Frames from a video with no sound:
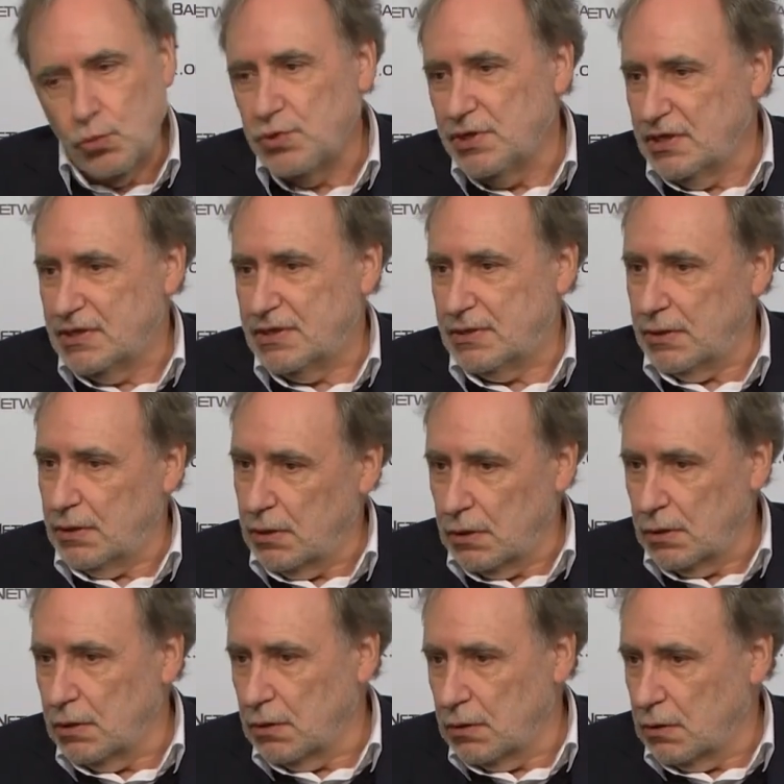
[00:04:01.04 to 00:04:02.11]
weak
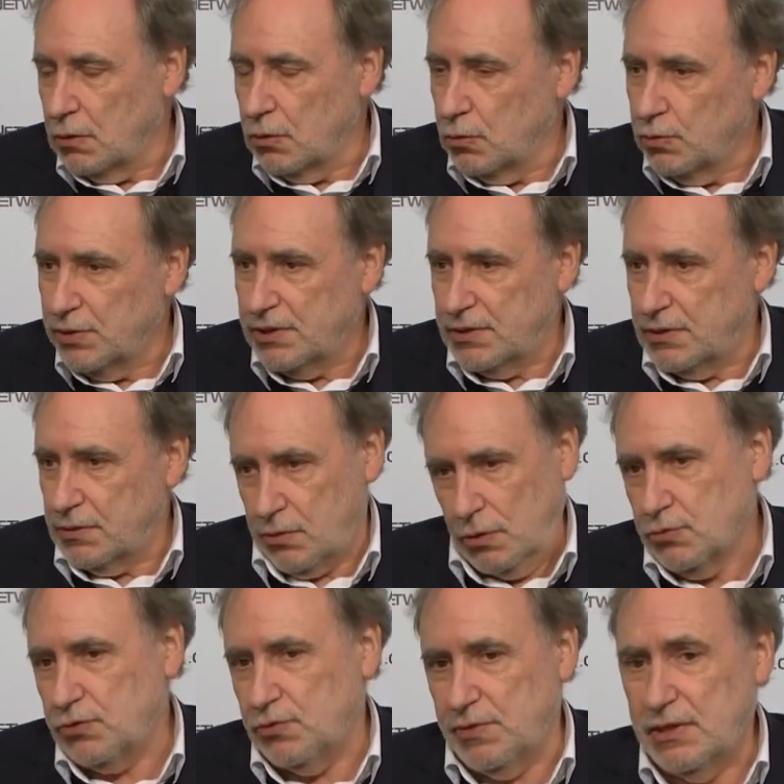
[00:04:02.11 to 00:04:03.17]

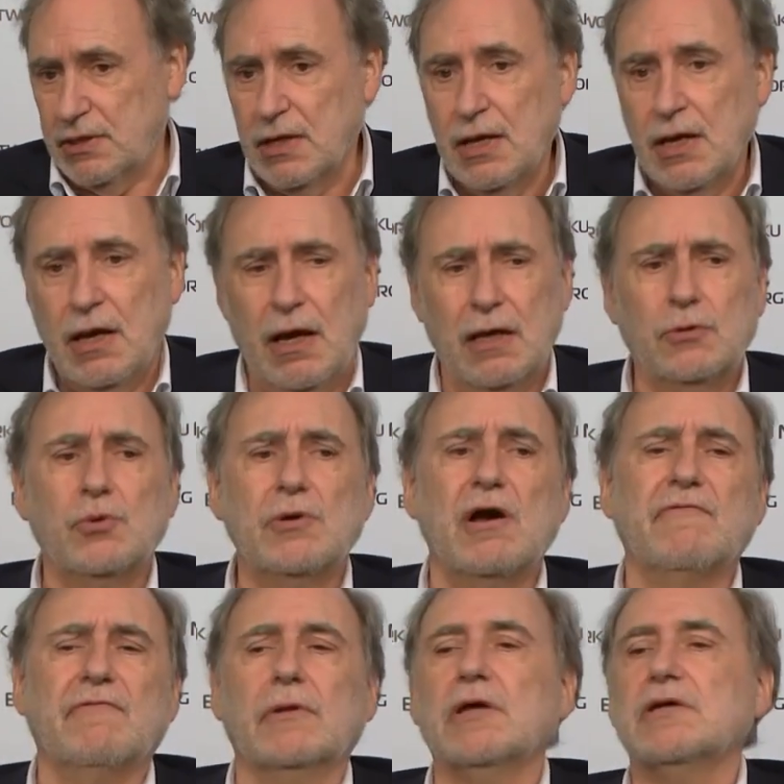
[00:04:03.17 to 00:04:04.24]
country, and we
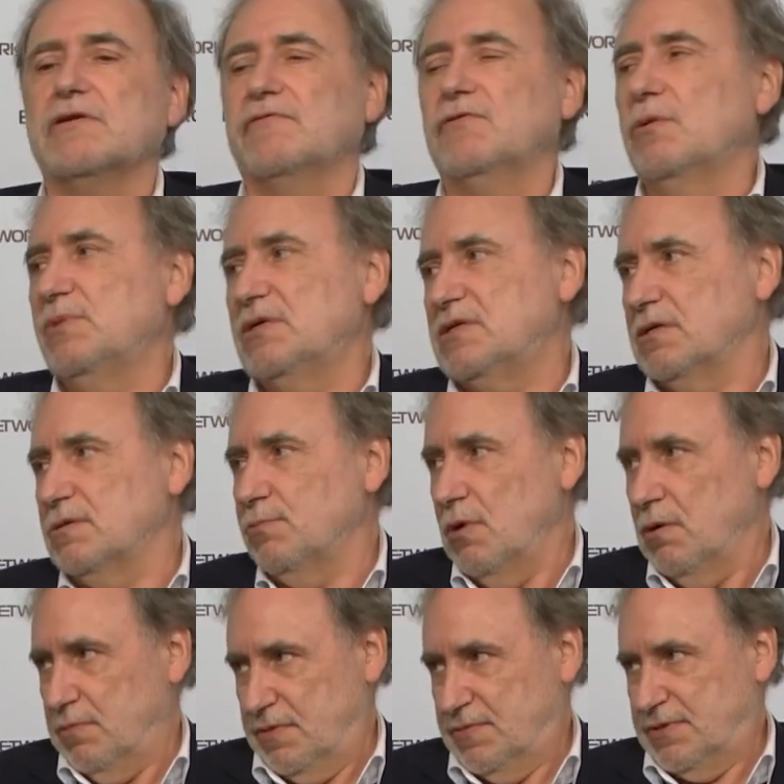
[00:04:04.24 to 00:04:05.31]
have a lot of domestic
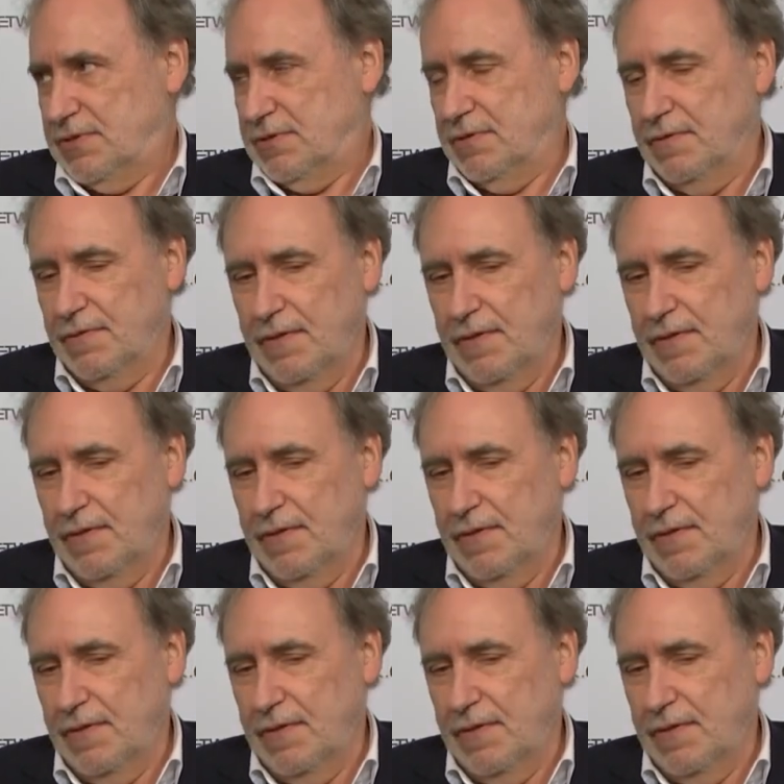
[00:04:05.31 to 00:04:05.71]
problems.